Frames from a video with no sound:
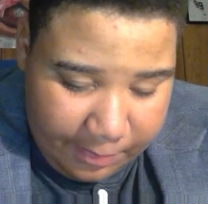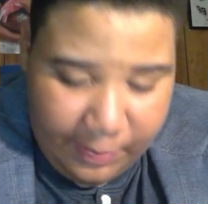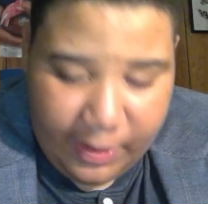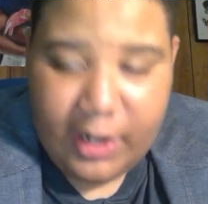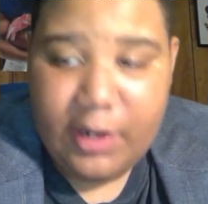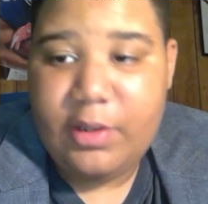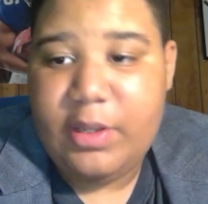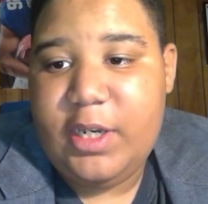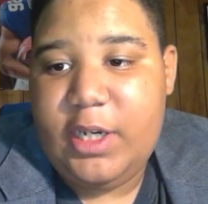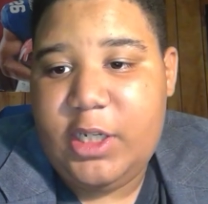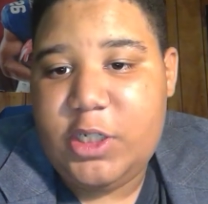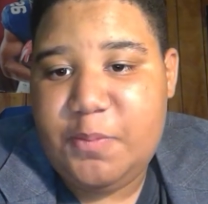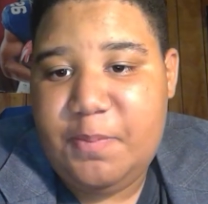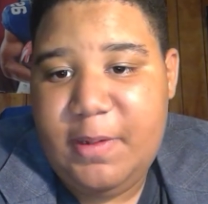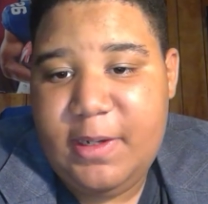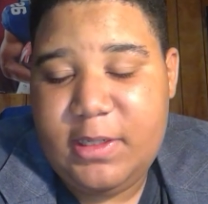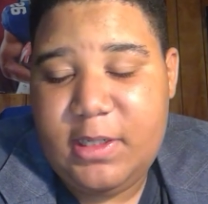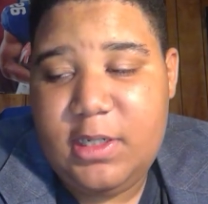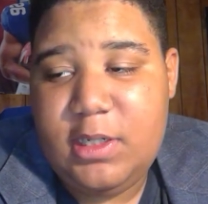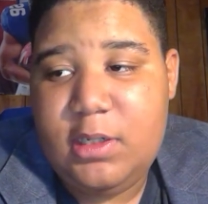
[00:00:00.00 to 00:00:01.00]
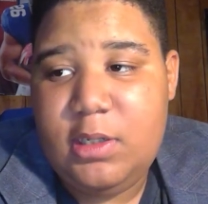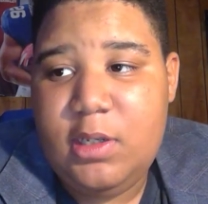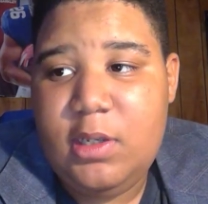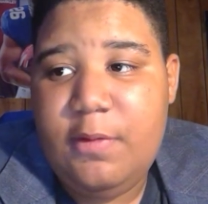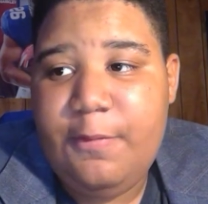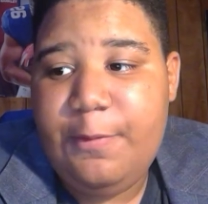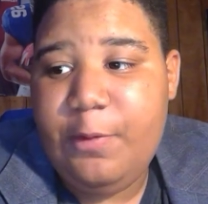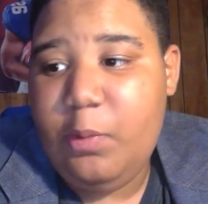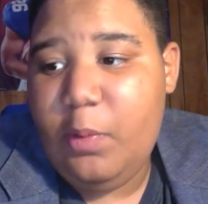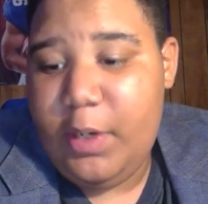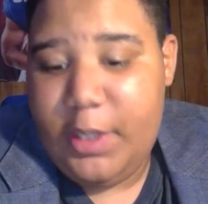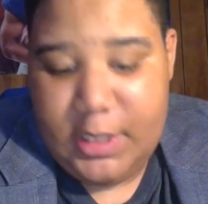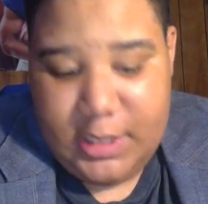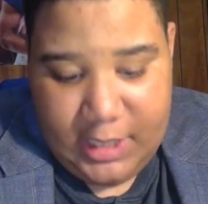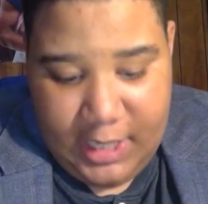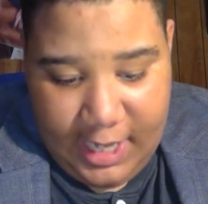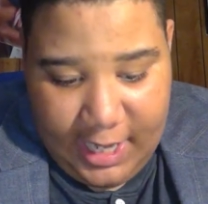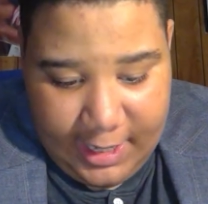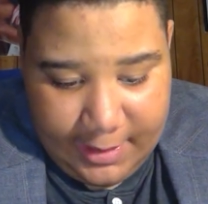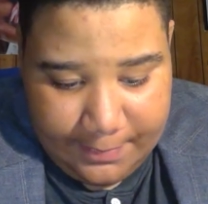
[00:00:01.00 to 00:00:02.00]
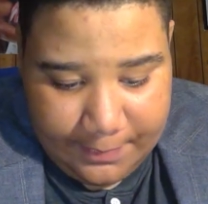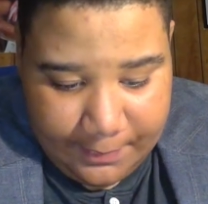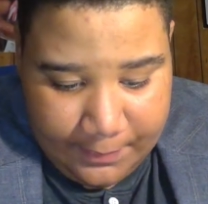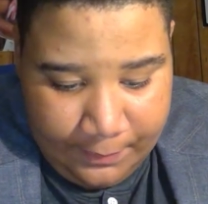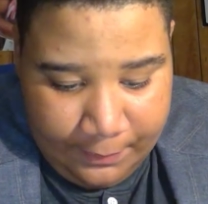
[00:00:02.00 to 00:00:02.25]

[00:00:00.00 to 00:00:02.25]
better than expected, for what he's had.